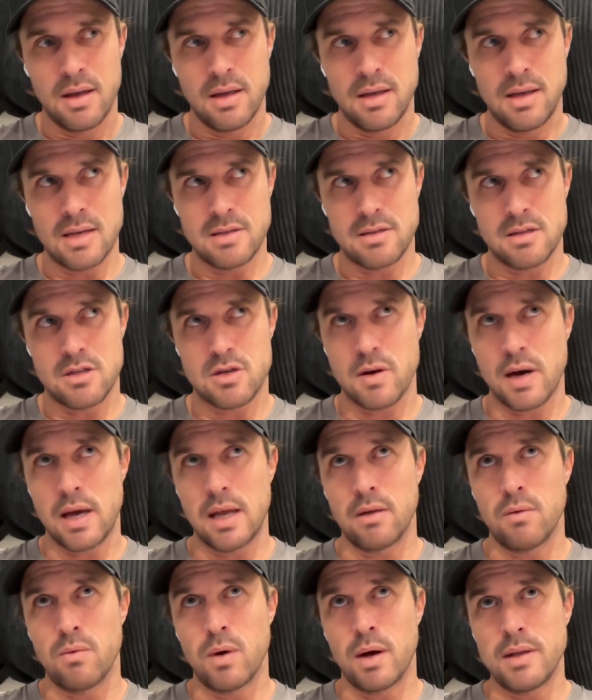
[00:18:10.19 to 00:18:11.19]
yes, it's
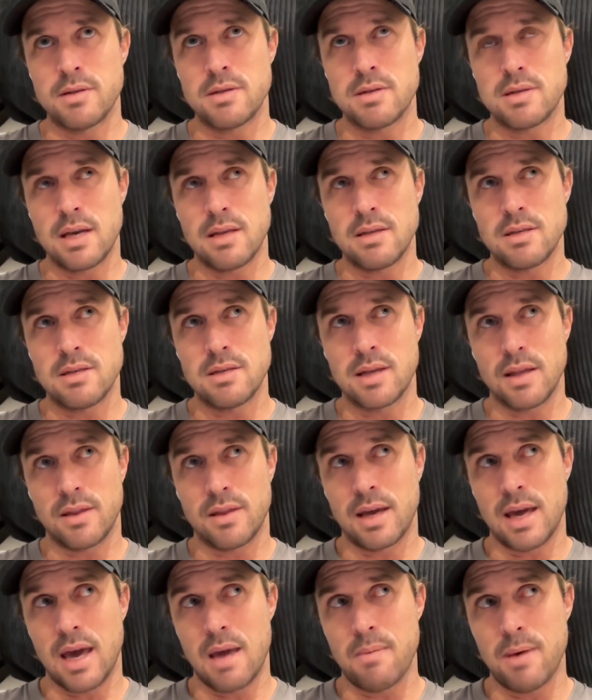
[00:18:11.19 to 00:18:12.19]
great in one sense, is that
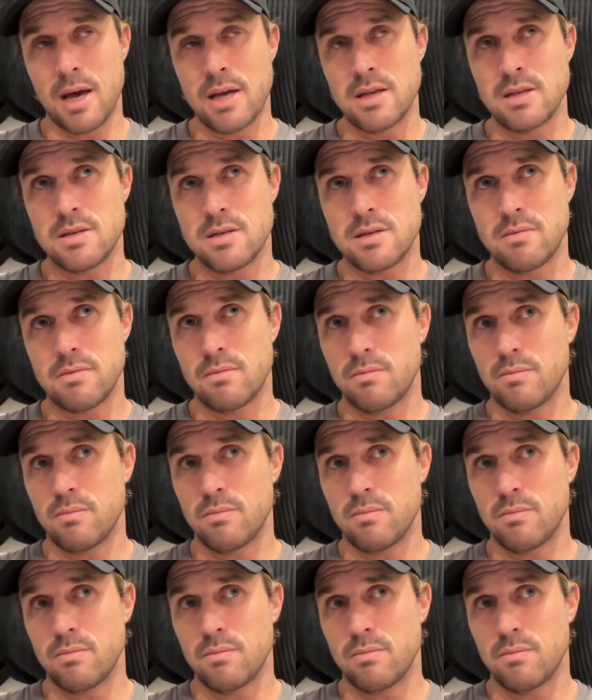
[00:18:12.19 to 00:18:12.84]
the game has